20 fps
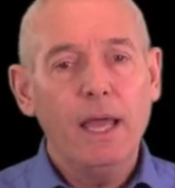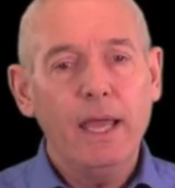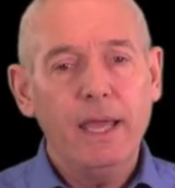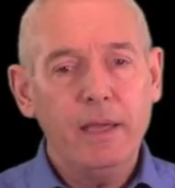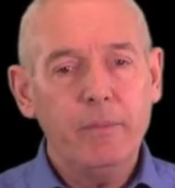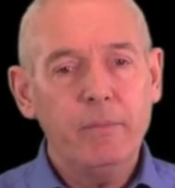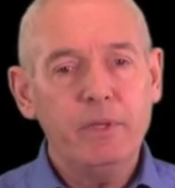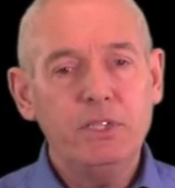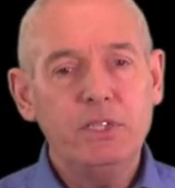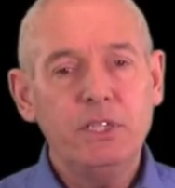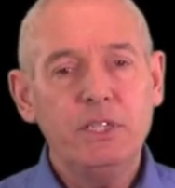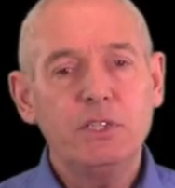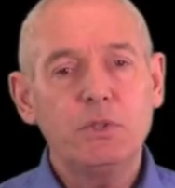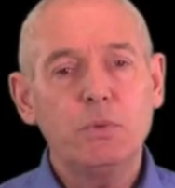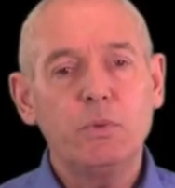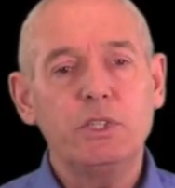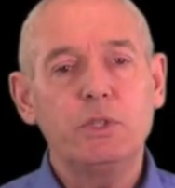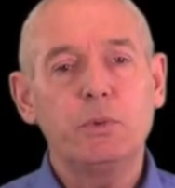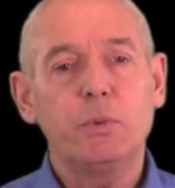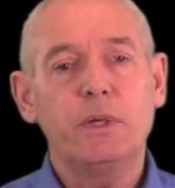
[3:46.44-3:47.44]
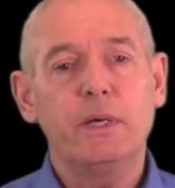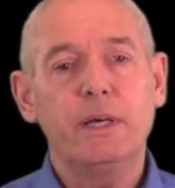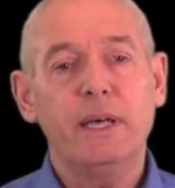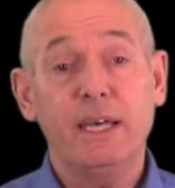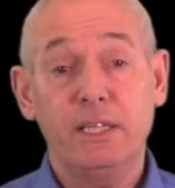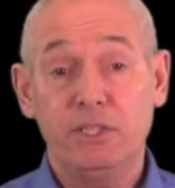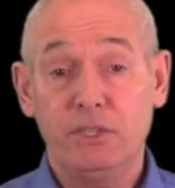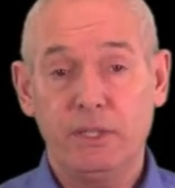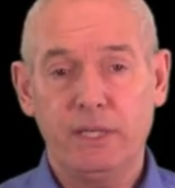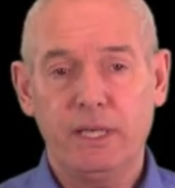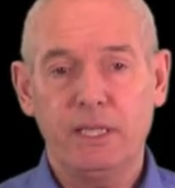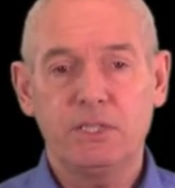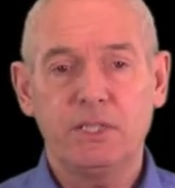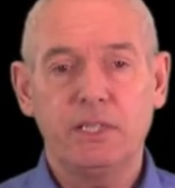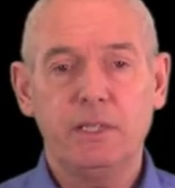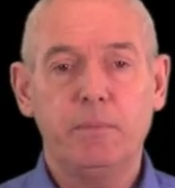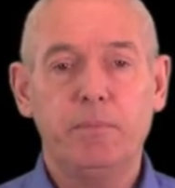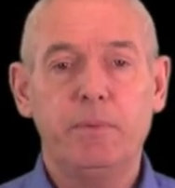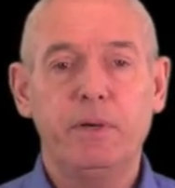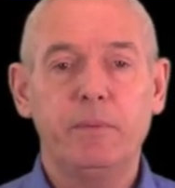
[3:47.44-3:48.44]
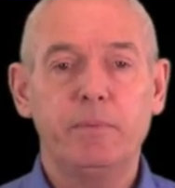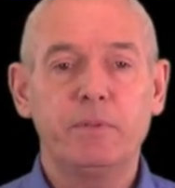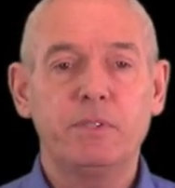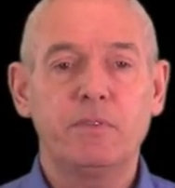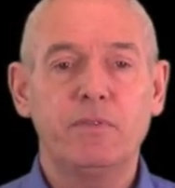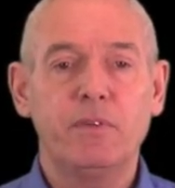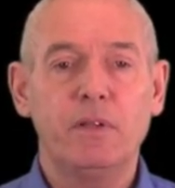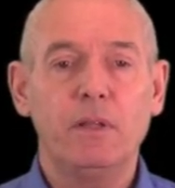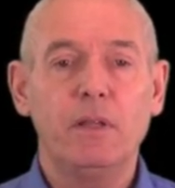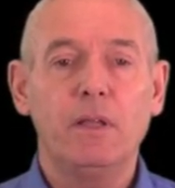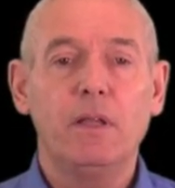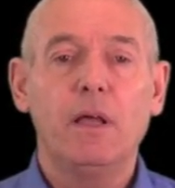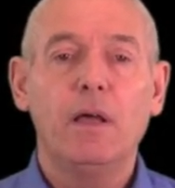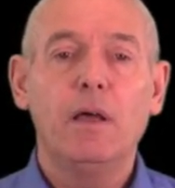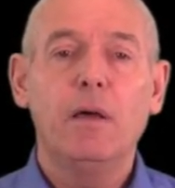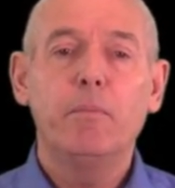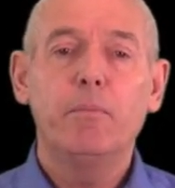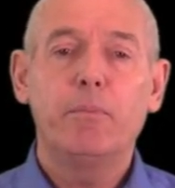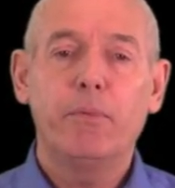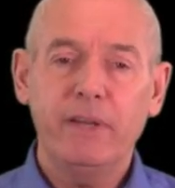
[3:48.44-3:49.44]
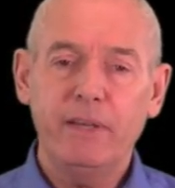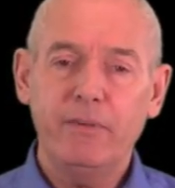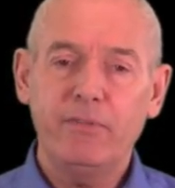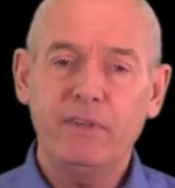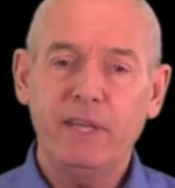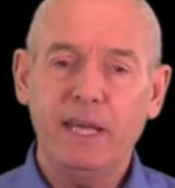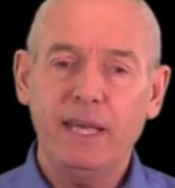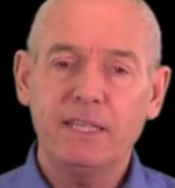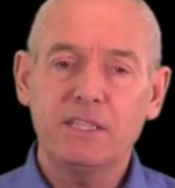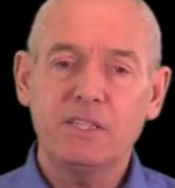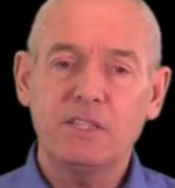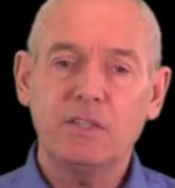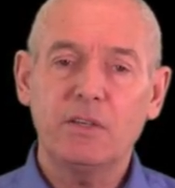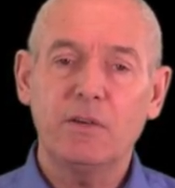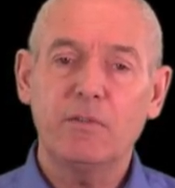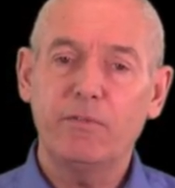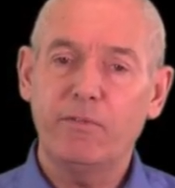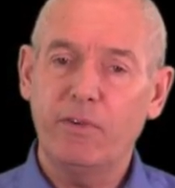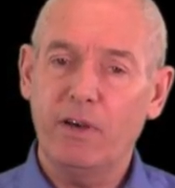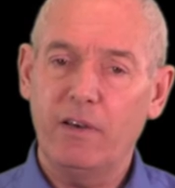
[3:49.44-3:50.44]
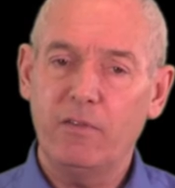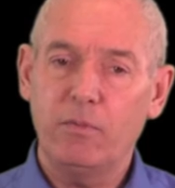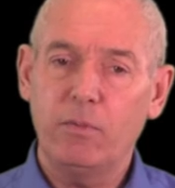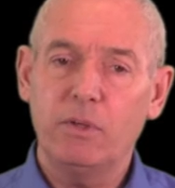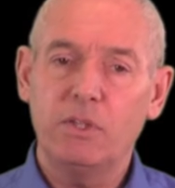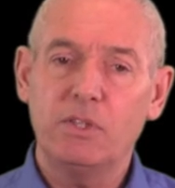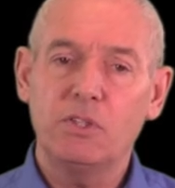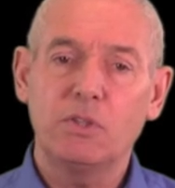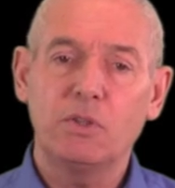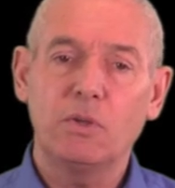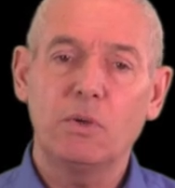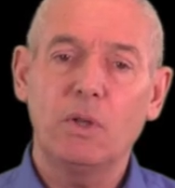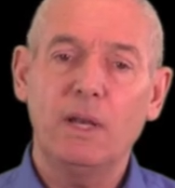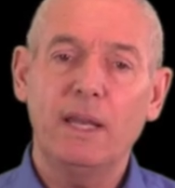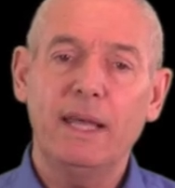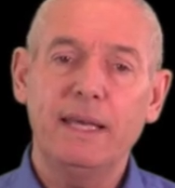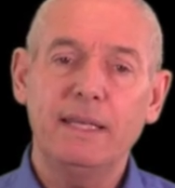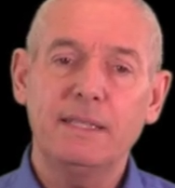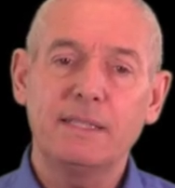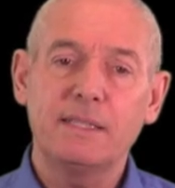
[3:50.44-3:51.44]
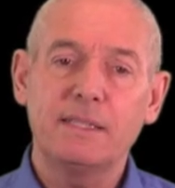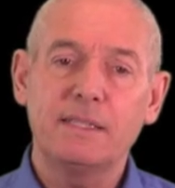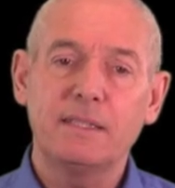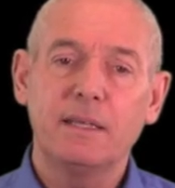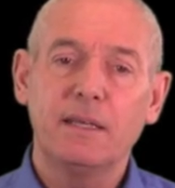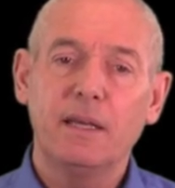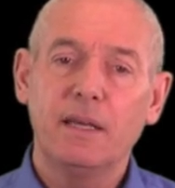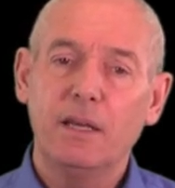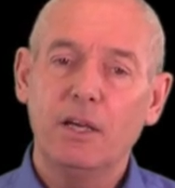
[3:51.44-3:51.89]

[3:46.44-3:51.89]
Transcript: images which were educationally purposeful, brief text of five words or less,